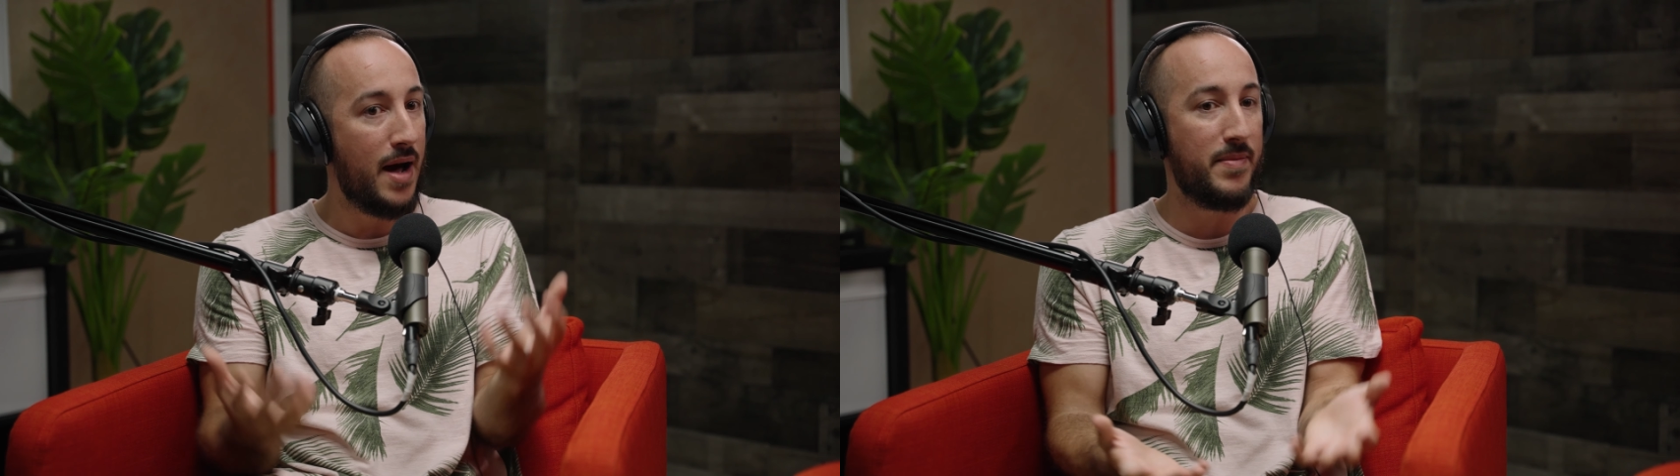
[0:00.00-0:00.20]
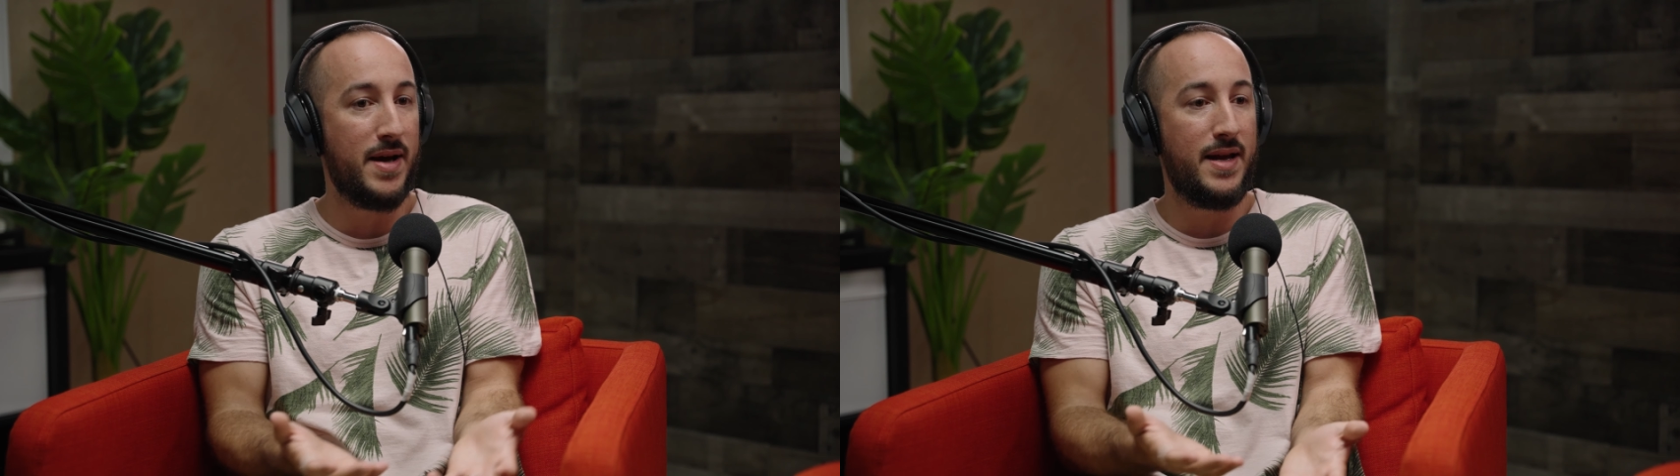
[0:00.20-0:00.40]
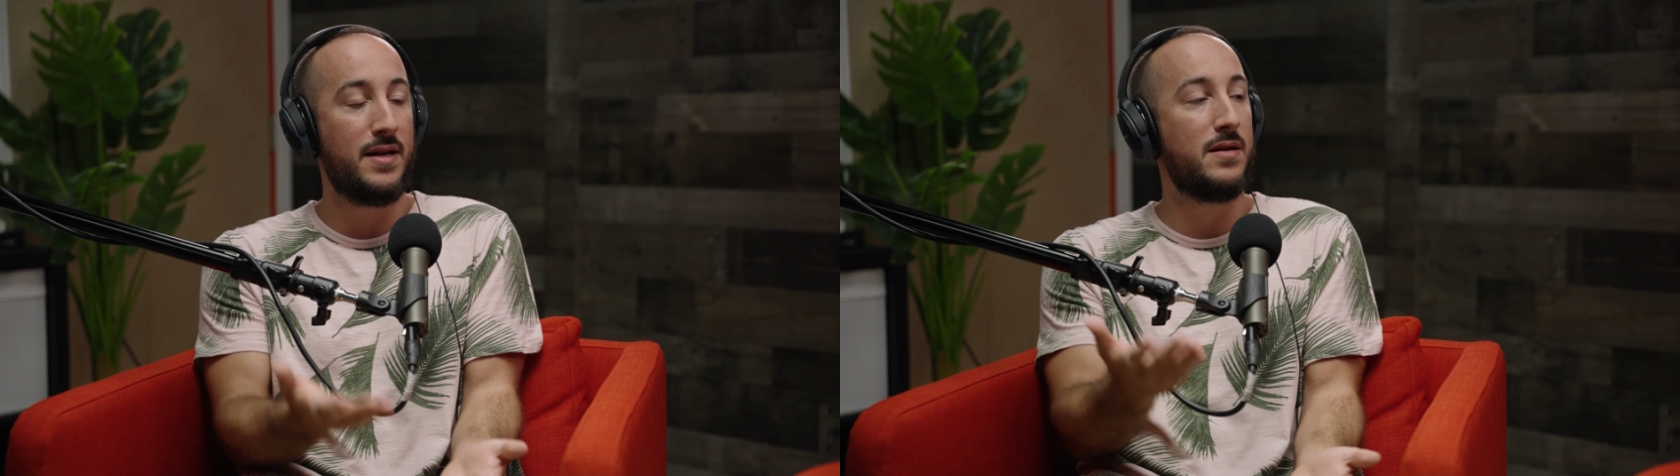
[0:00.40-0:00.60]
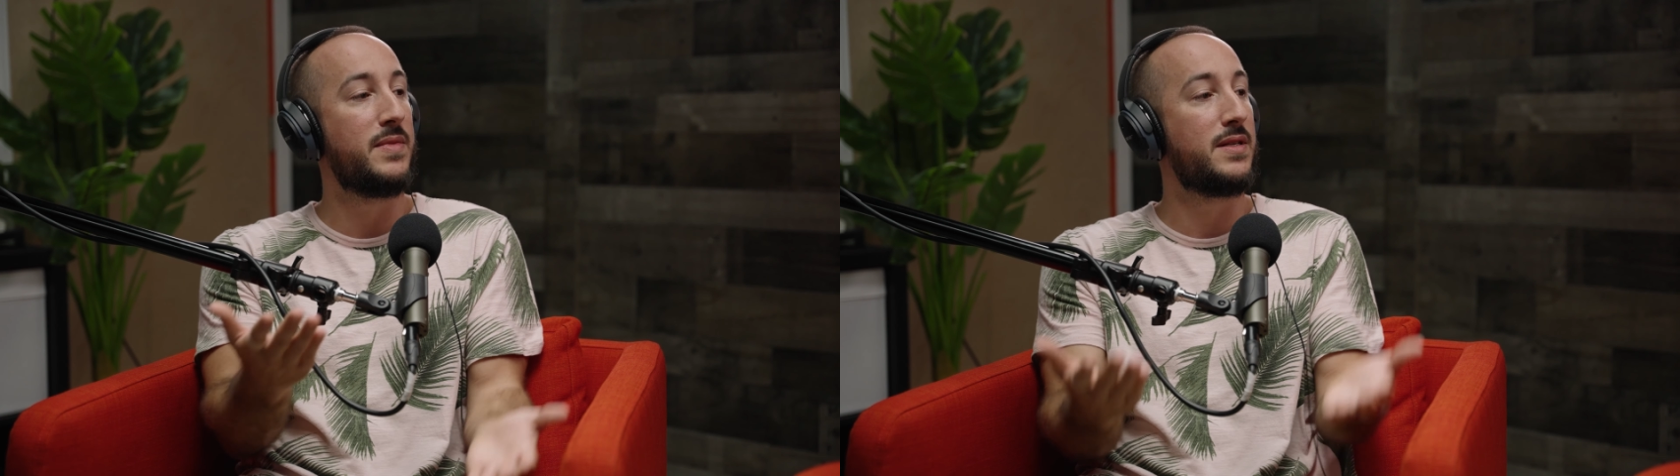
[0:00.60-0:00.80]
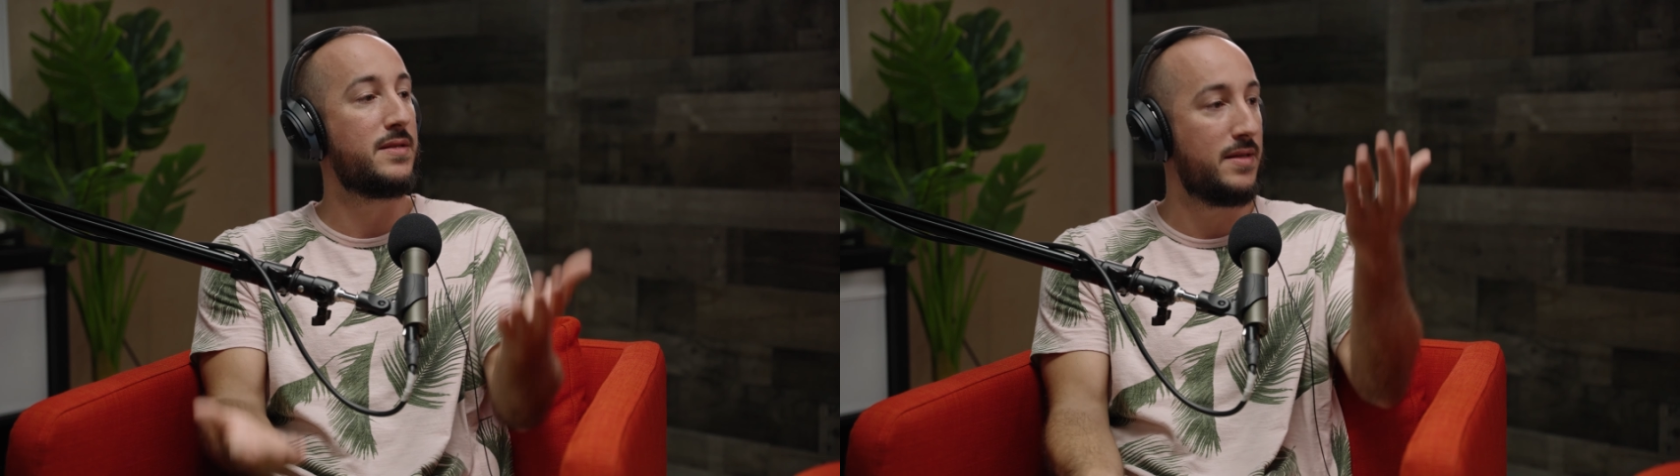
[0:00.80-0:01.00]
my
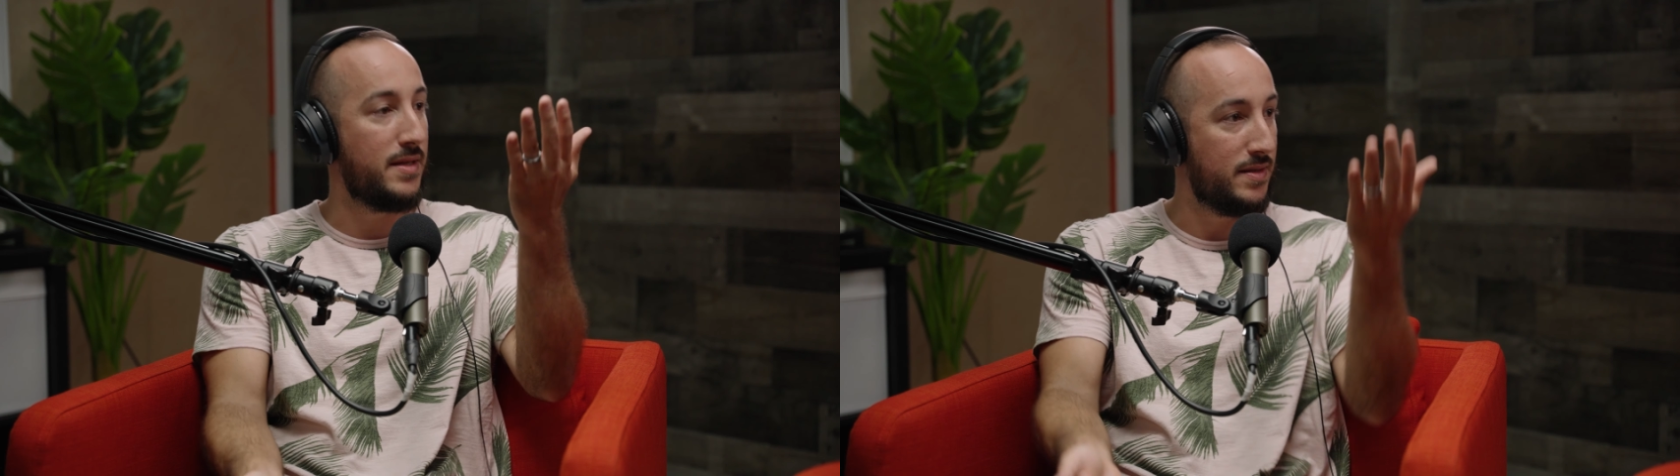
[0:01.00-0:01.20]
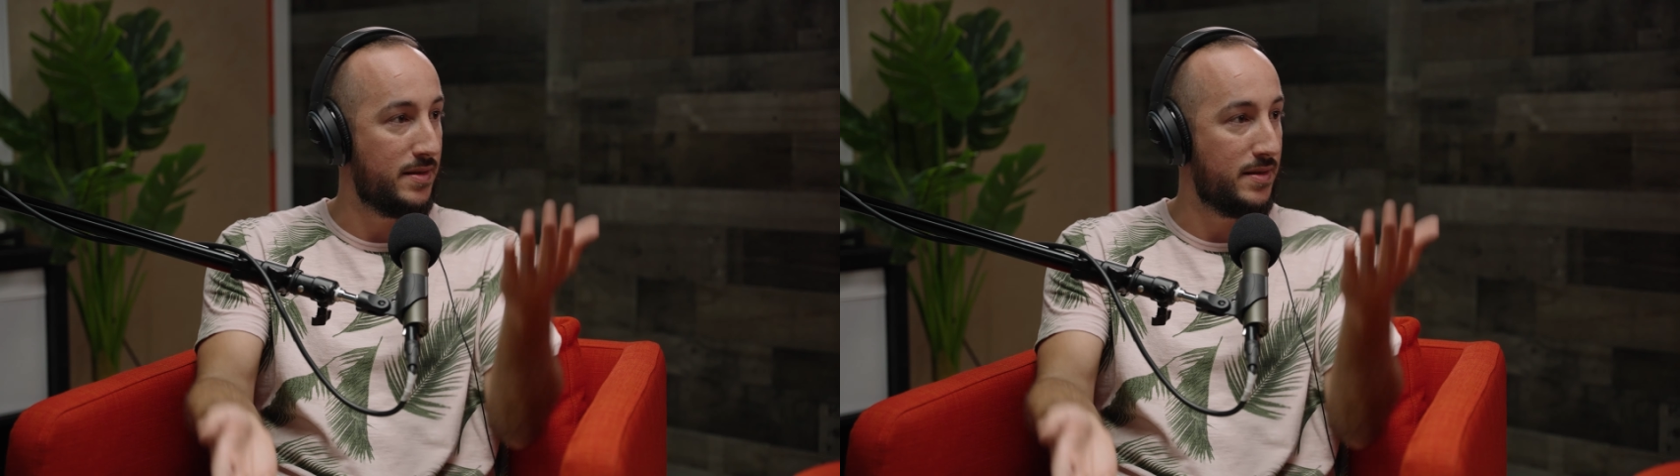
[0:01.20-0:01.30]
income is